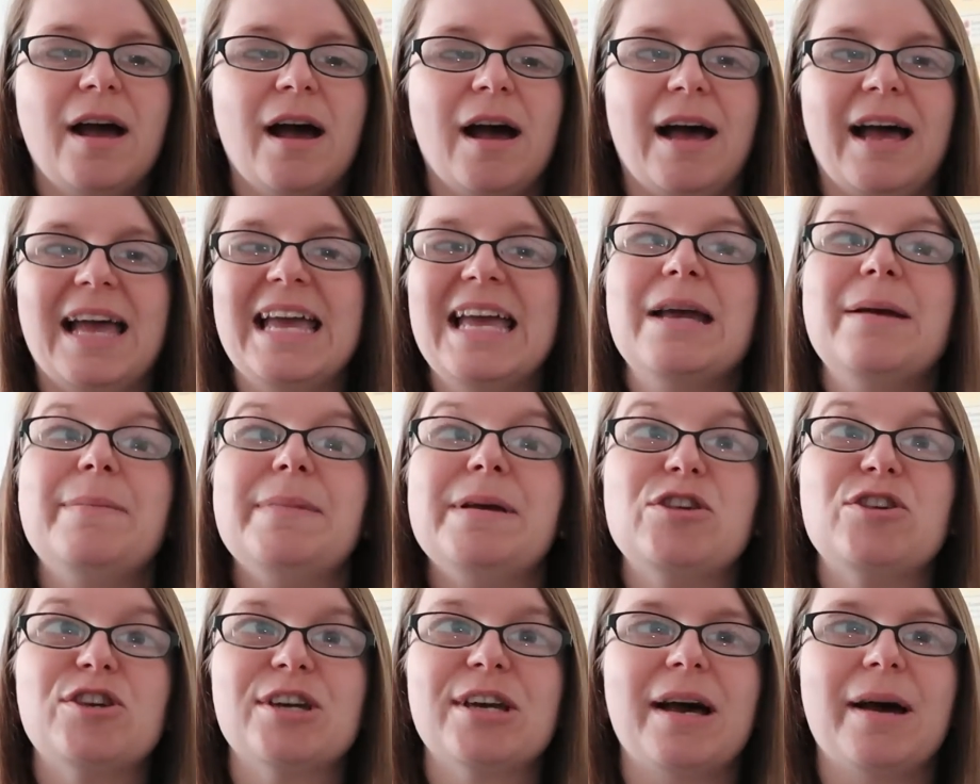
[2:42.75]
uh, hear
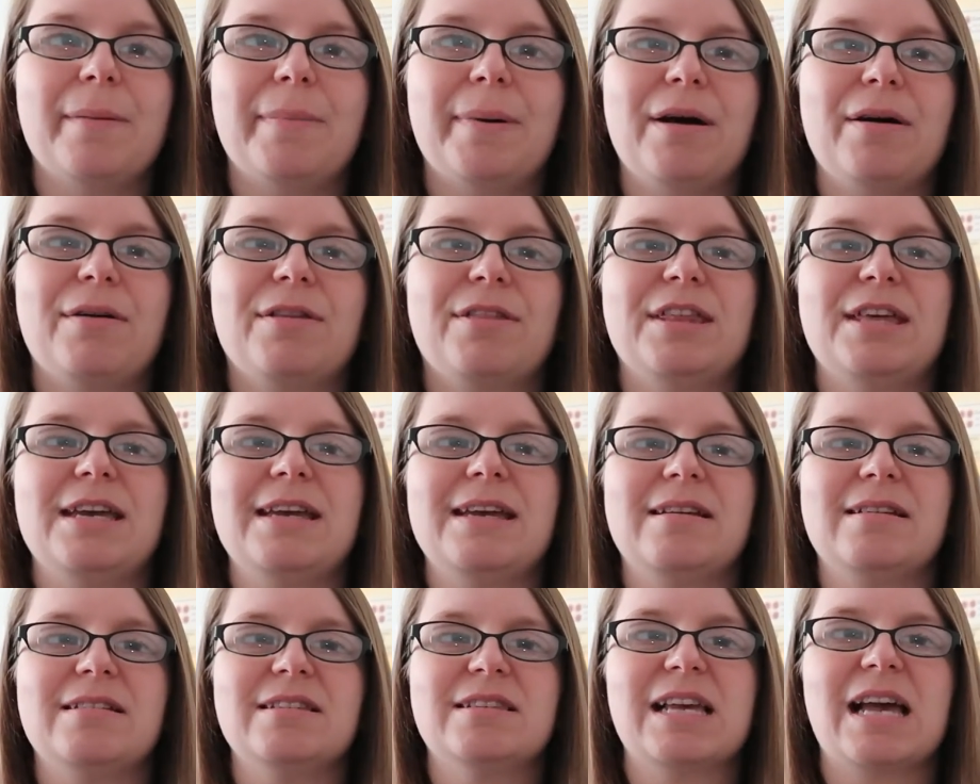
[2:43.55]
me chat about
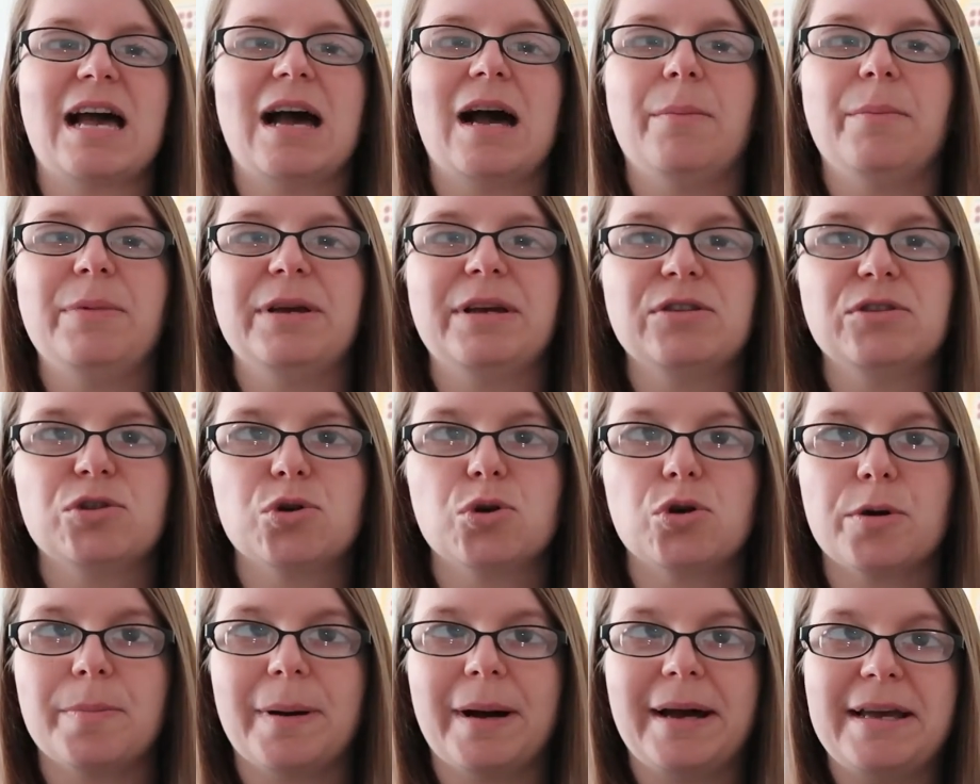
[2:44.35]
things and we can
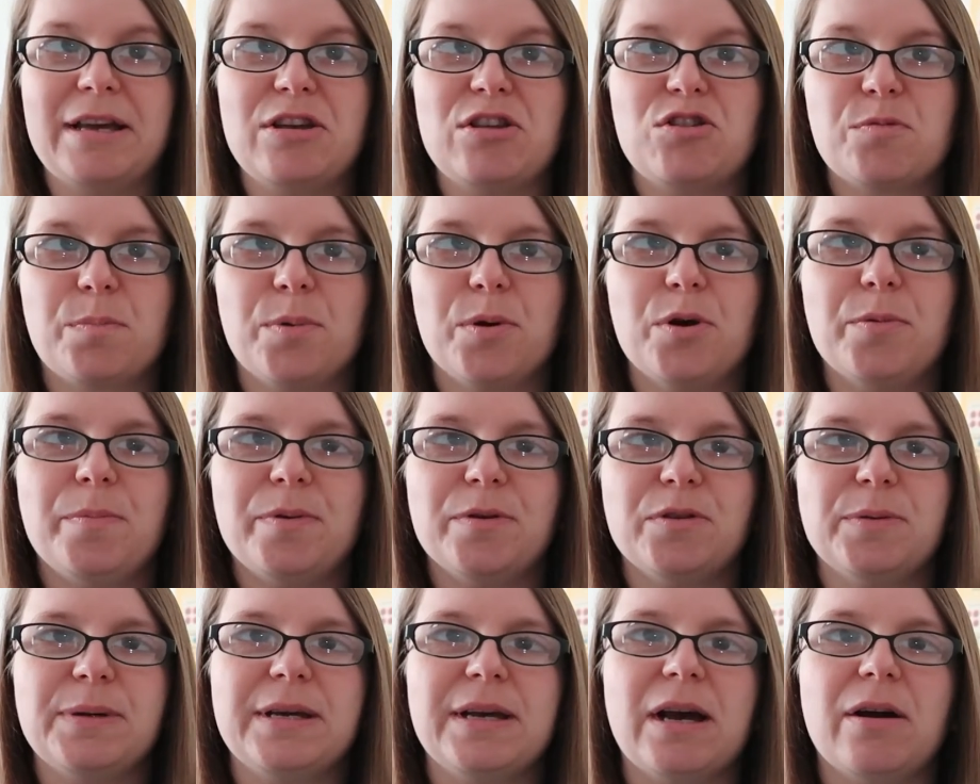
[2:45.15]
talk about each
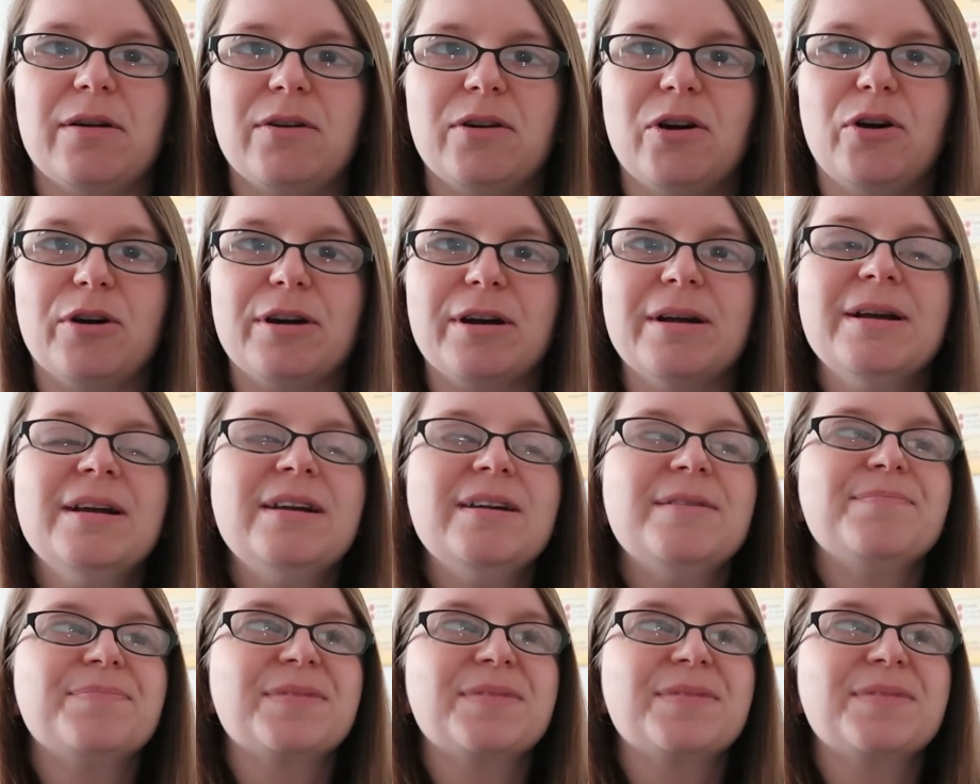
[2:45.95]
poop as we go along